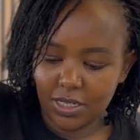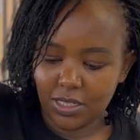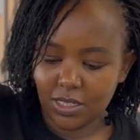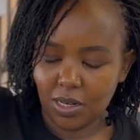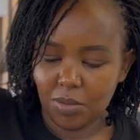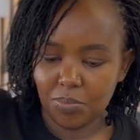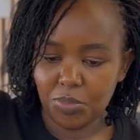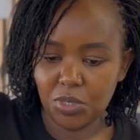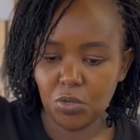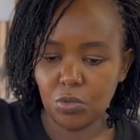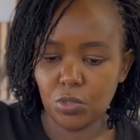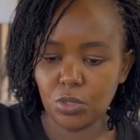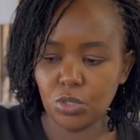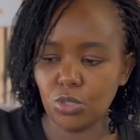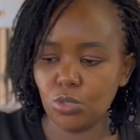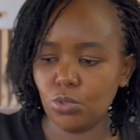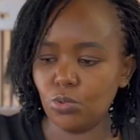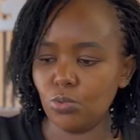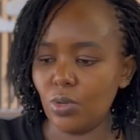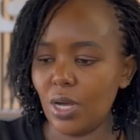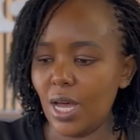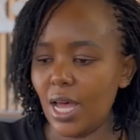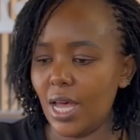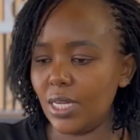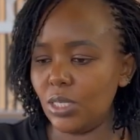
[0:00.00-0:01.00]
Tell me what
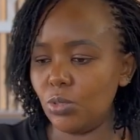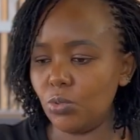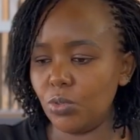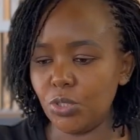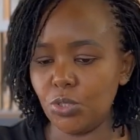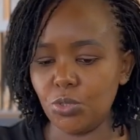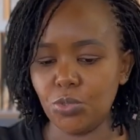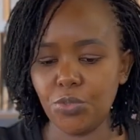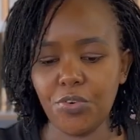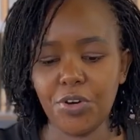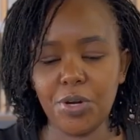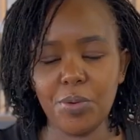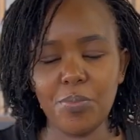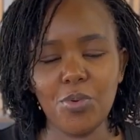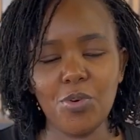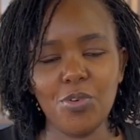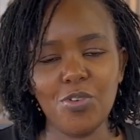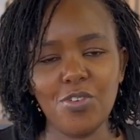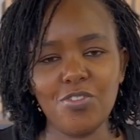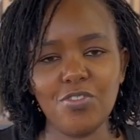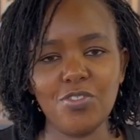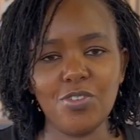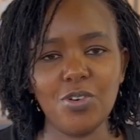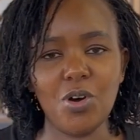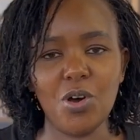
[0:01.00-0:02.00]
to add, what to
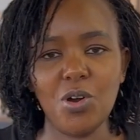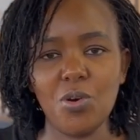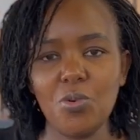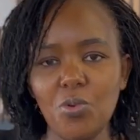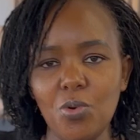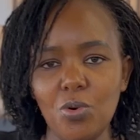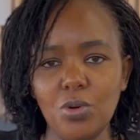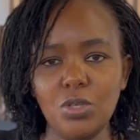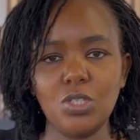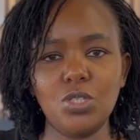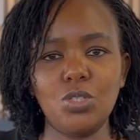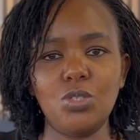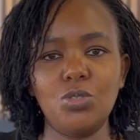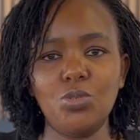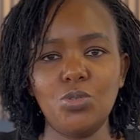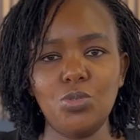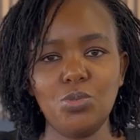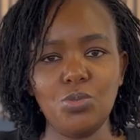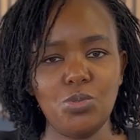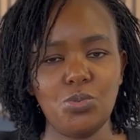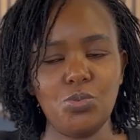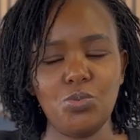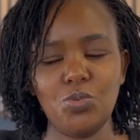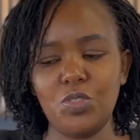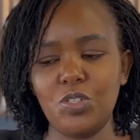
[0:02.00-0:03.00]
remove, or what do
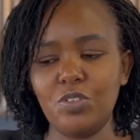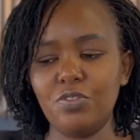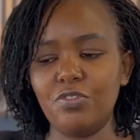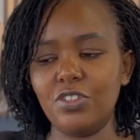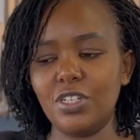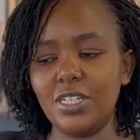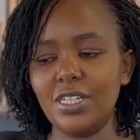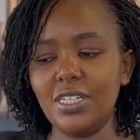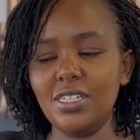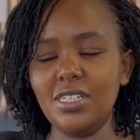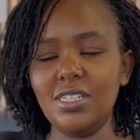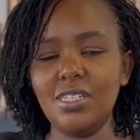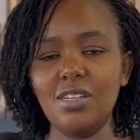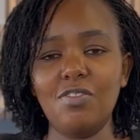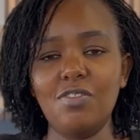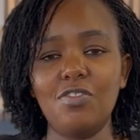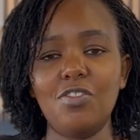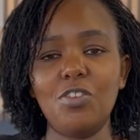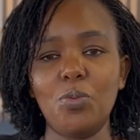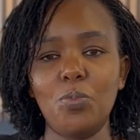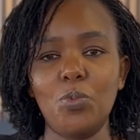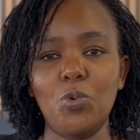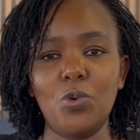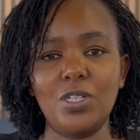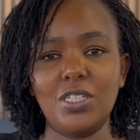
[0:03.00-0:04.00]
you do different
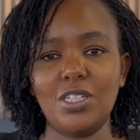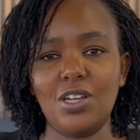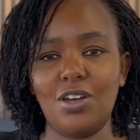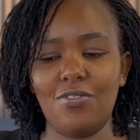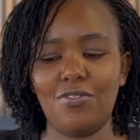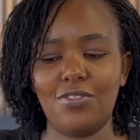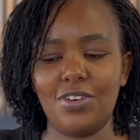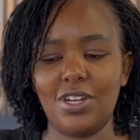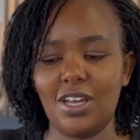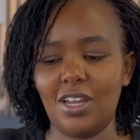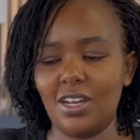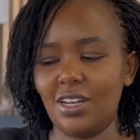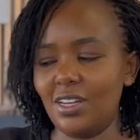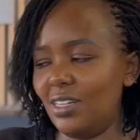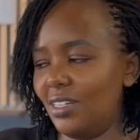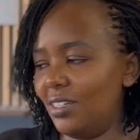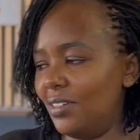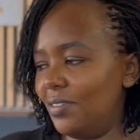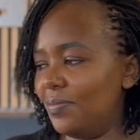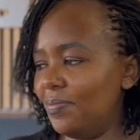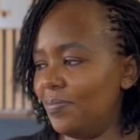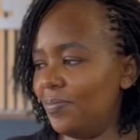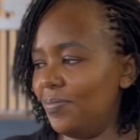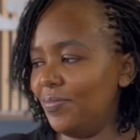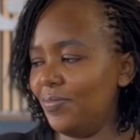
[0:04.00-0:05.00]
from what I've done.